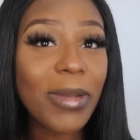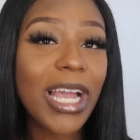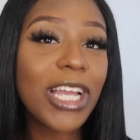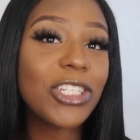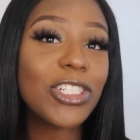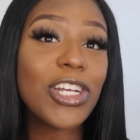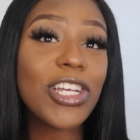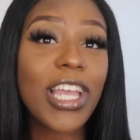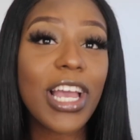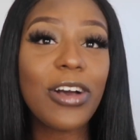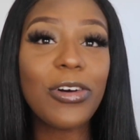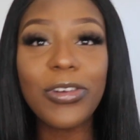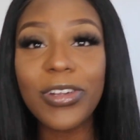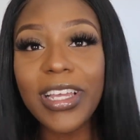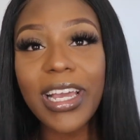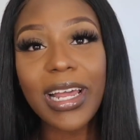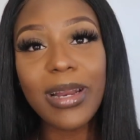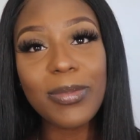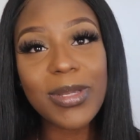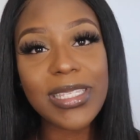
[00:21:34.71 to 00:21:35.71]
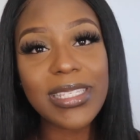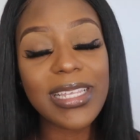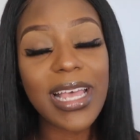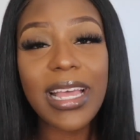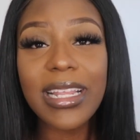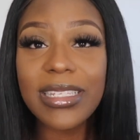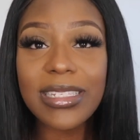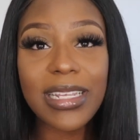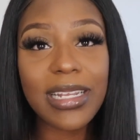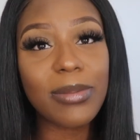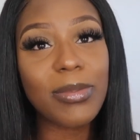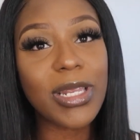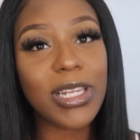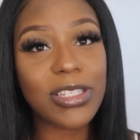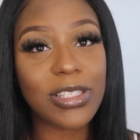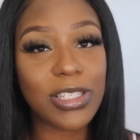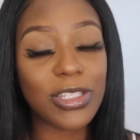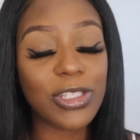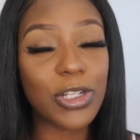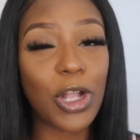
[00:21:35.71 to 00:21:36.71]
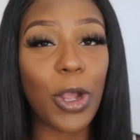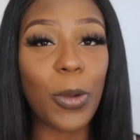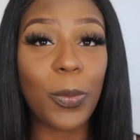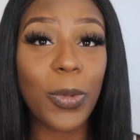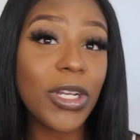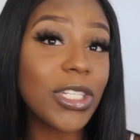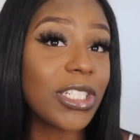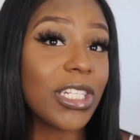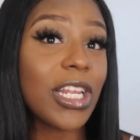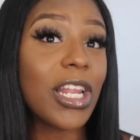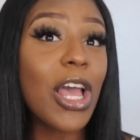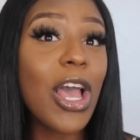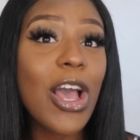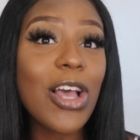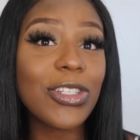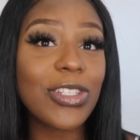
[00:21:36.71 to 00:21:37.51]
Mind you, y'all only got to be 10 centimeters to start pushing.